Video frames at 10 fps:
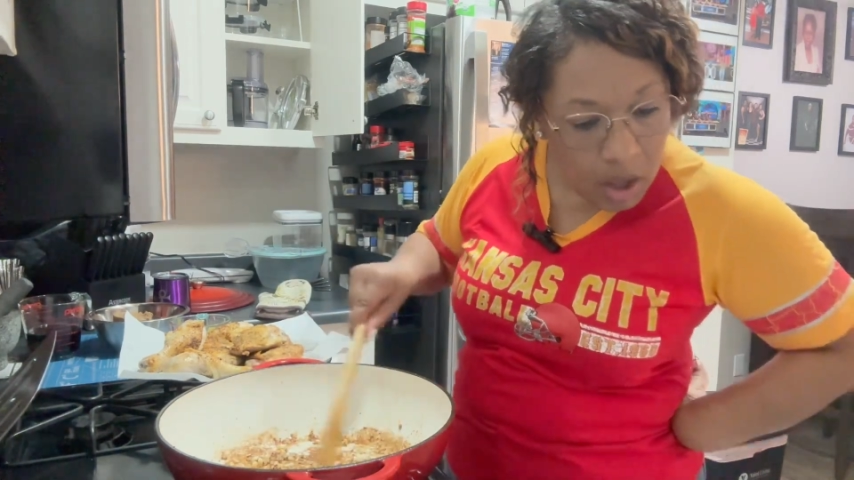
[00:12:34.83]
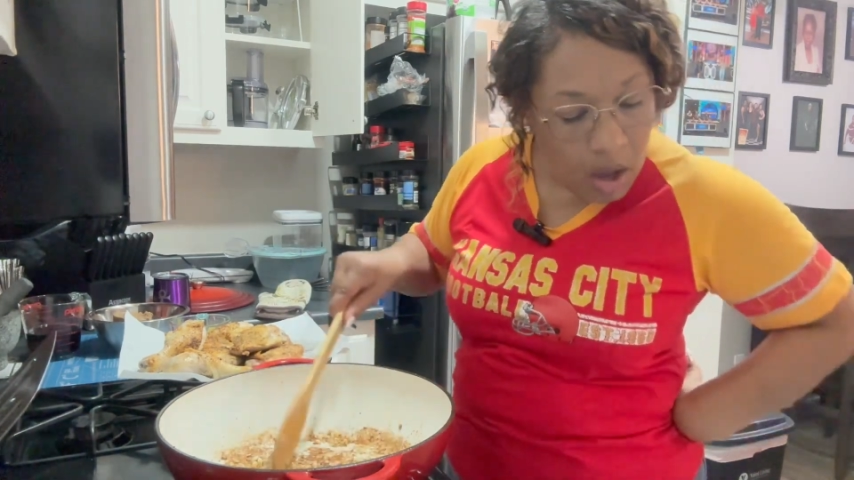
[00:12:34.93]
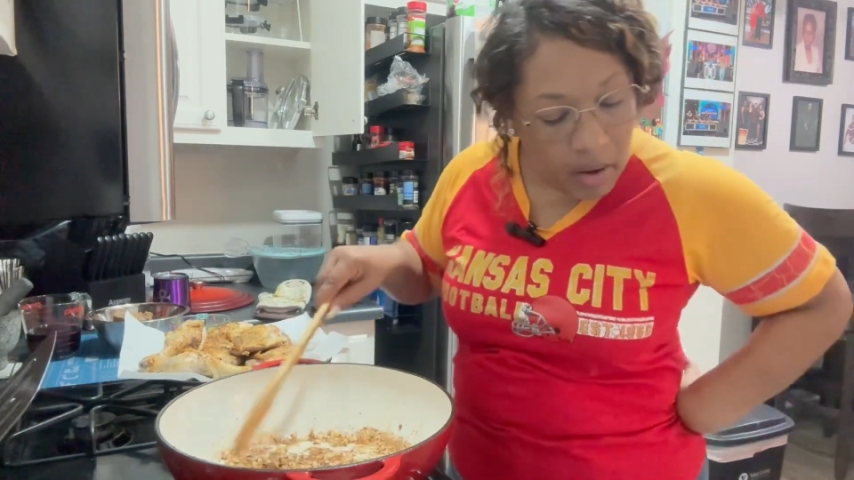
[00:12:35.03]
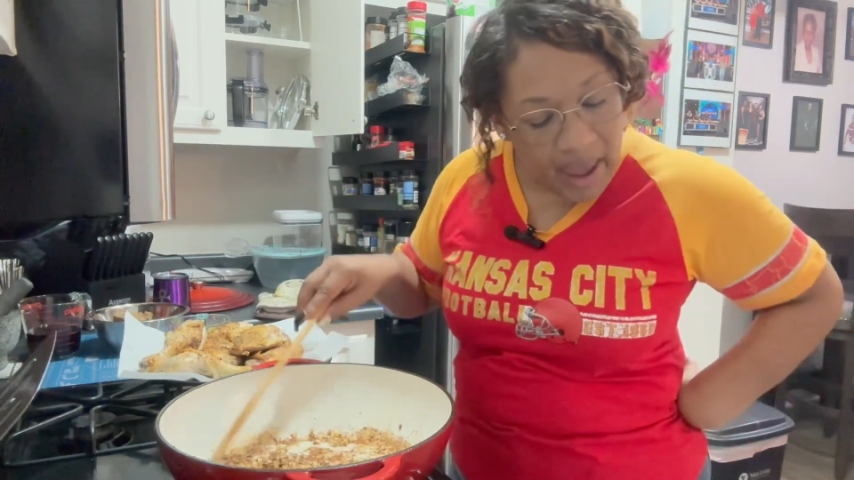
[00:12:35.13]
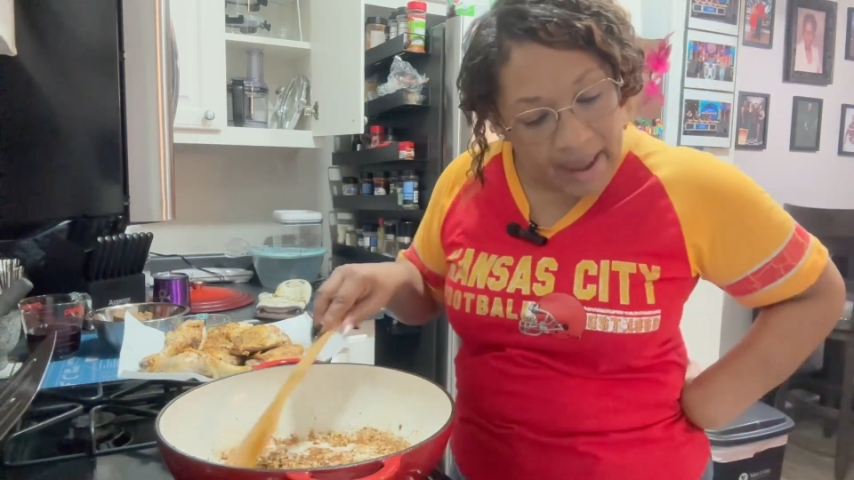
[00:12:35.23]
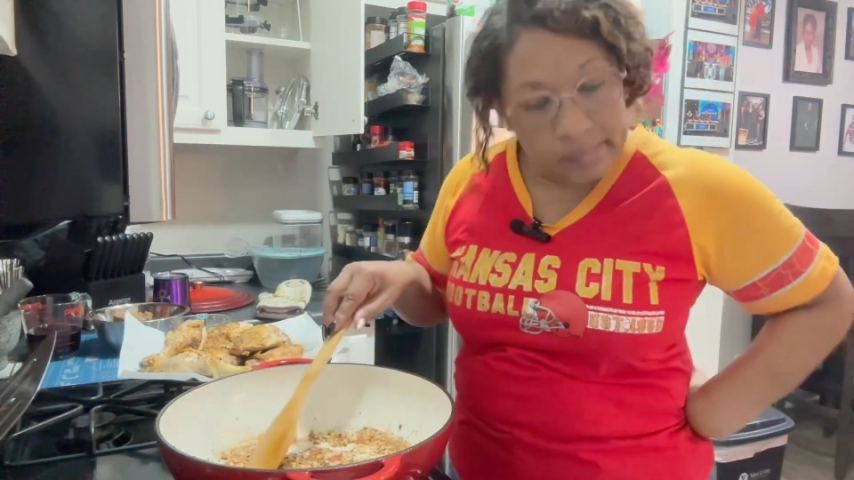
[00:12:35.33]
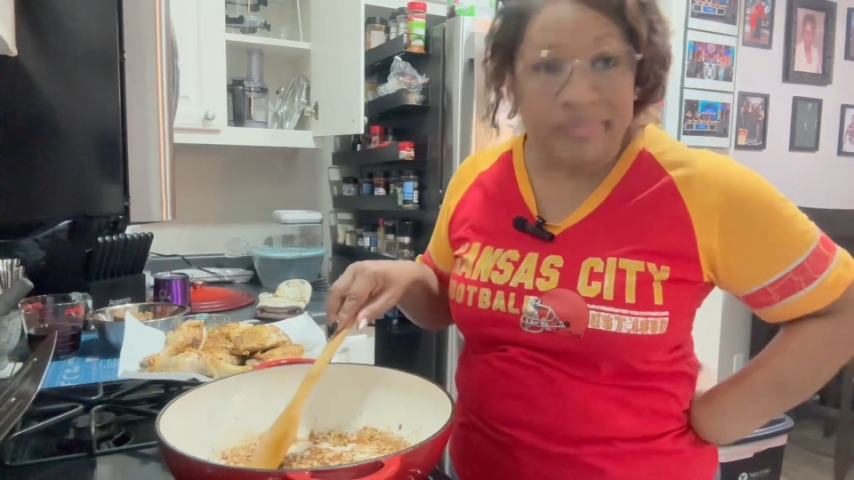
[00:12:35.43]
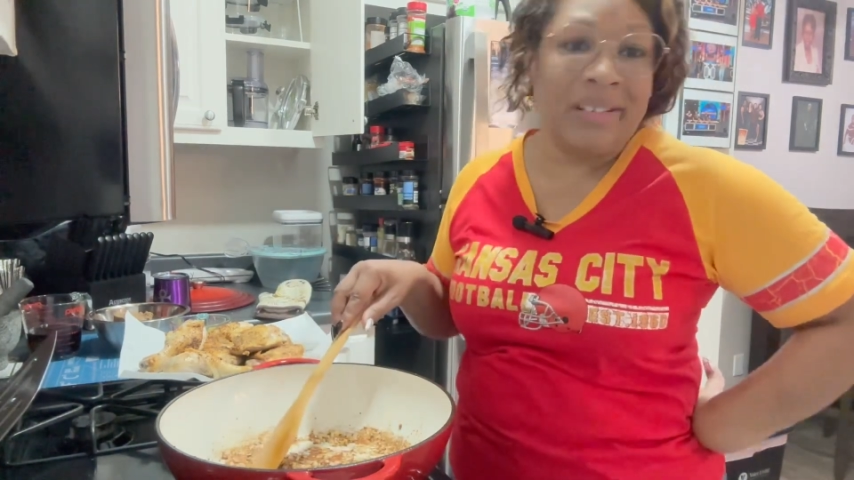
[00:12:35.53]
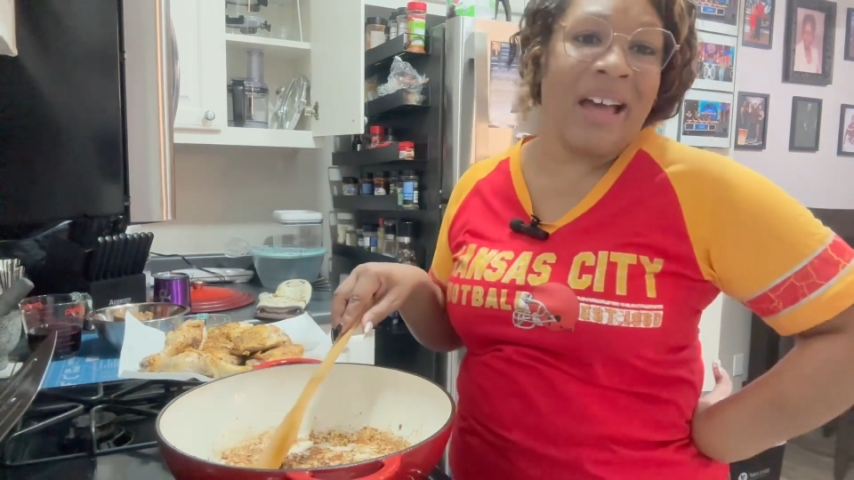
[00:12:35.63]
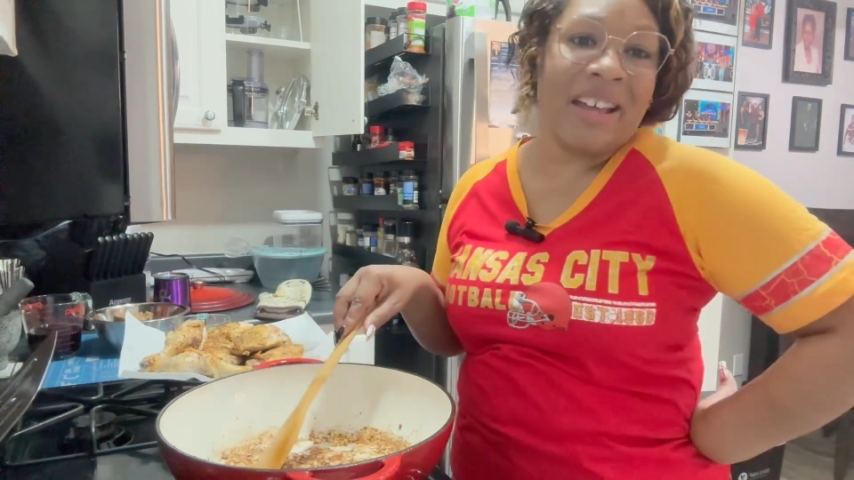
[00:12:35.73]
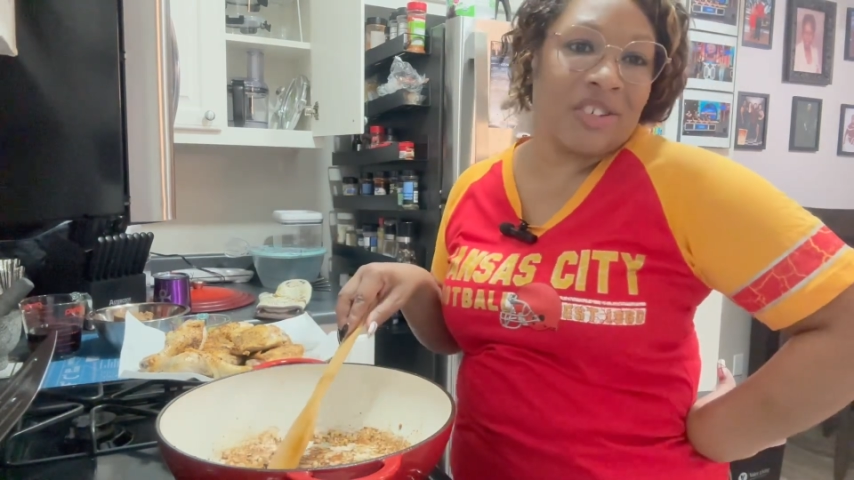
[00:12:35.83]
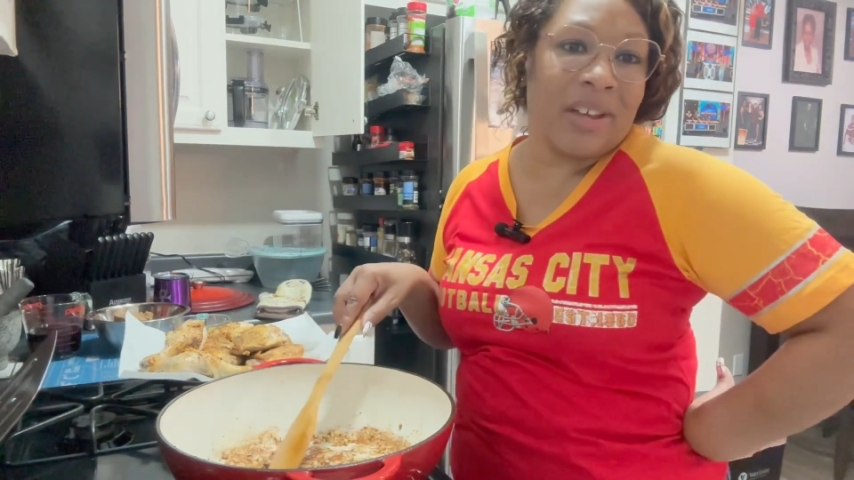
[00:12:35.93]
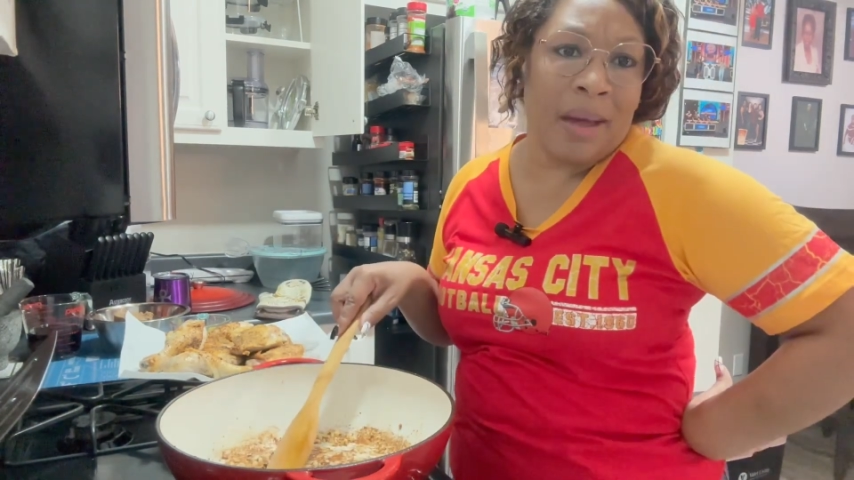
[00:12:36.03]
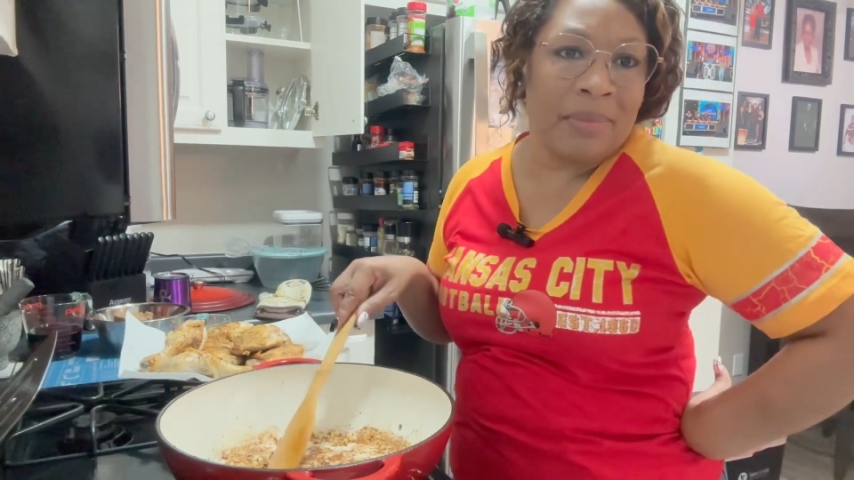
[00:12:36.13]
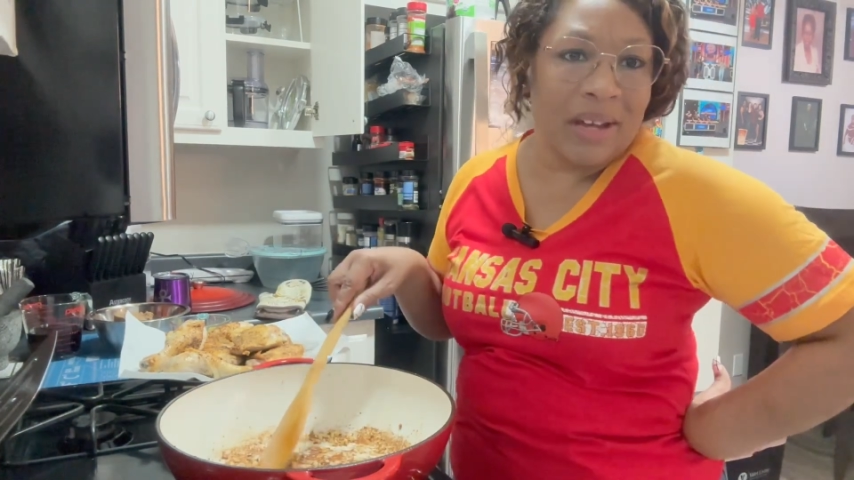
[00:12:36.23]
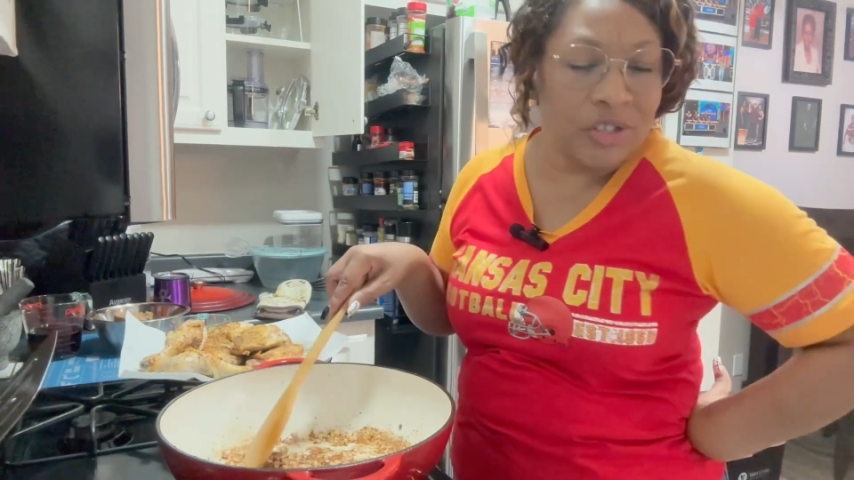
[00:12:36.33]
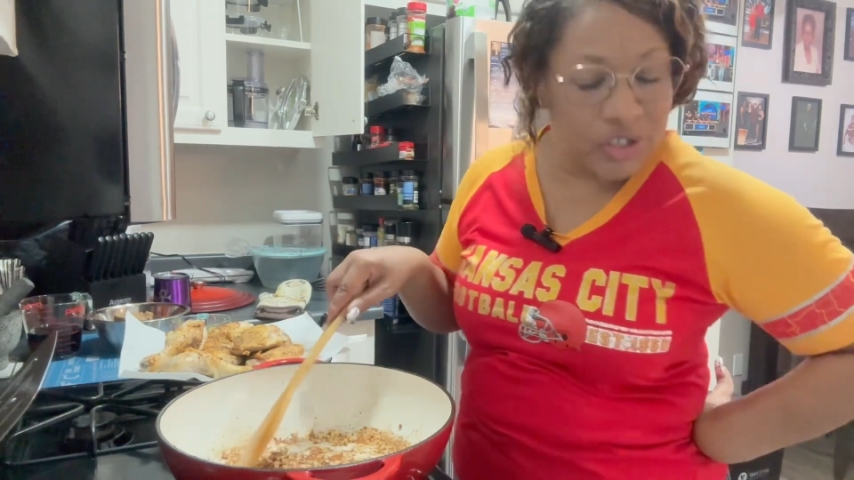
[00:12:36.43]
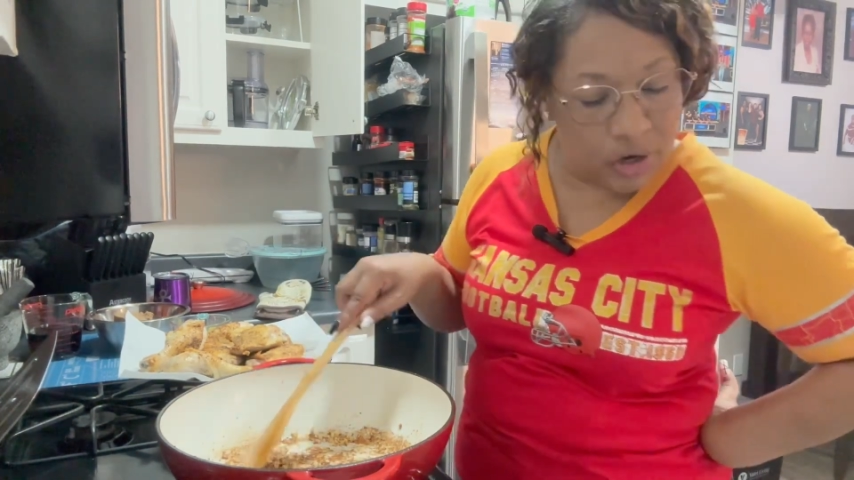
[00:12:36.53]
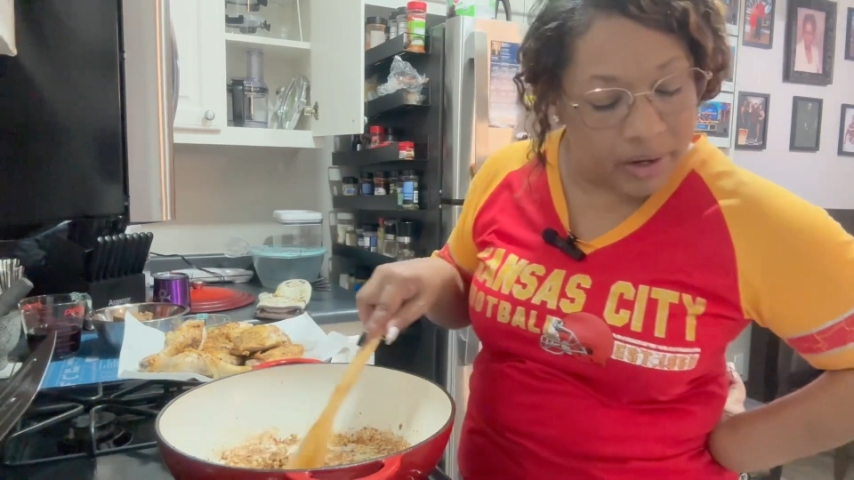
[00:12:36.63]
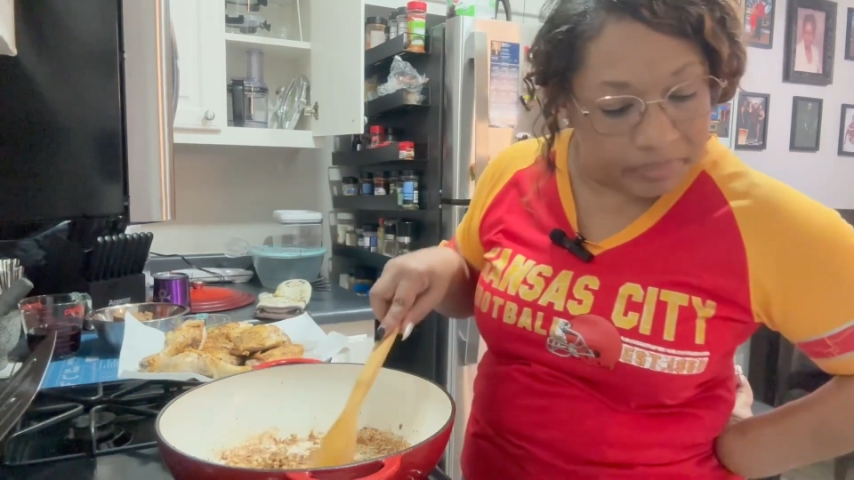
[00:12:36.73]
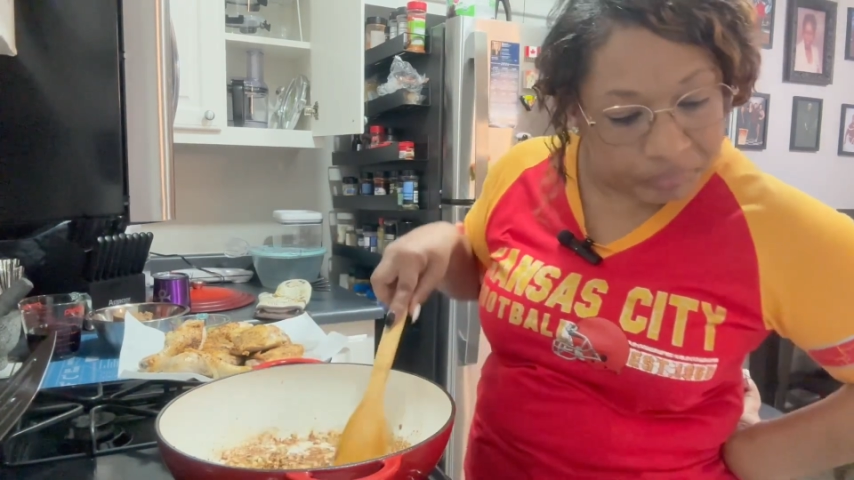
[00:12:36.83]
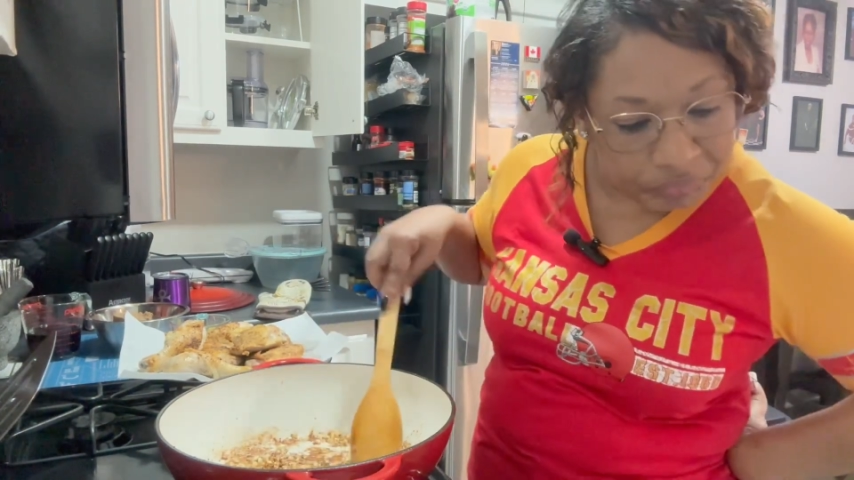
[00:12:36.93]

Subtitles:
Okay, actually I'm done stirring.